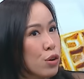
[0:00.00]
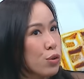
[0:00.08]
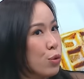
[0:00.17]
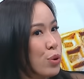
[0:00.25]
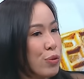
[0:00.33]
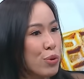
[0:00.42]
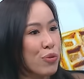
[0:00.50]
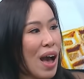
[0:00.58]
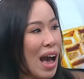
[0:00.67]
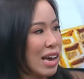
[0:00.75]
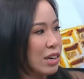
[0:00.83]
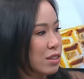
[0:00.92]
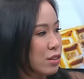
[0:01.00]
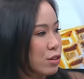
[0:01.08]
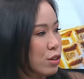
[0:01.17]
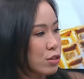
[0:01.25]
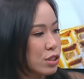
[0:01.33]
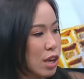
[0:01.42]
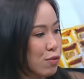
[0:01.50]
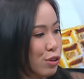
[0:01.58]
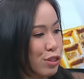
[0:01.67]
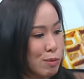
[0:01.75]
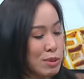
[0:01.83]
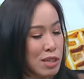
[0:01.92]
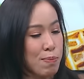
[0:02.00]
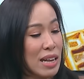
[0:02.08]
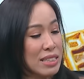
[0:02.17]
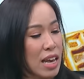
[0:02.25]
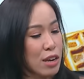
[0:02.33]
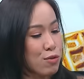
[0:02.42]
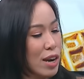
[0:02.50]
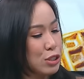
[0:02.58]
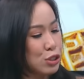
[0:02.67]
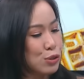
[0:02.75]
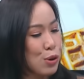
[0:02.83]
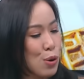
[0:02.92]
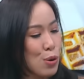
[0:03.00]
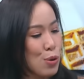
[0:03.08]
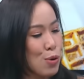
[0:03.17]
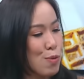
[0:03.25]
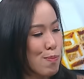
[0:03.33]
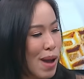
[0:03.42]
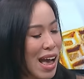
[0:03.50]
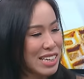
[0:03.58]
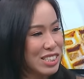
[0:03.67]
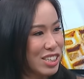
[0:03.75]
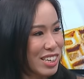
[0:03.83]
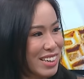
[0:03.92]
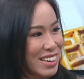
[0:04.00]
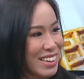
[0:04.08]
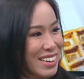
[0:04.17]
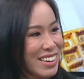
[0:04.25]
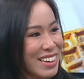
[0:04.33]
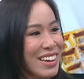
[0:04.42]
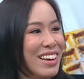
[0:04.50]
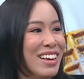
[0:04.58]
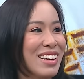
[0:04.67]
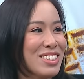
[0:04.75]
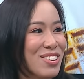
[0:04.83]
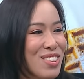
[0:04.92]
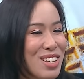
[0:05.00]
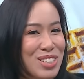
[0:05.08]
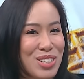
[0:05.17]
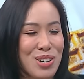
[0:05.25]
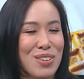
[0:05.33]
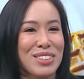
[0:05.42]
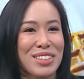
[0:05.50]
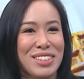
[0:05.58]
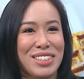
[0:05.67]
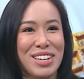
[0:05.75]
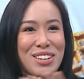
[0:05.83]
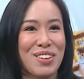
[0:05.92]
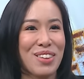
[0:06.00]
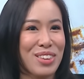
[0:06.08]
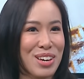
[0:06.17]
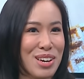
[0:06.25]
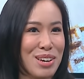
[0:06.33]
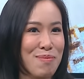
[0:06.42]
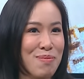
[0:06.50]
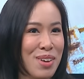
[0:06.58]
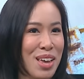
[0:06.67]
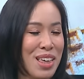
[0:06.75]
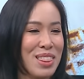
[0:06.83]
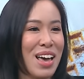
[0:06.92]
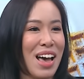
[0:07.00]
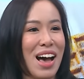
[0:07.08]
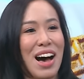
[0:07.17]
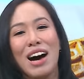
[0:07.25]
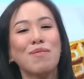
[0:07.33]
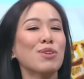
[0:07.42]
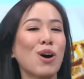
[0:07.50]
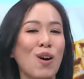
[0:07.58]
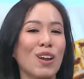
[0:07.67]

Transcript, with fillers: you know, we, we've had several themes in the past, like retro, magic. Oh. So ah. this year is a secret theme oh, that I'm not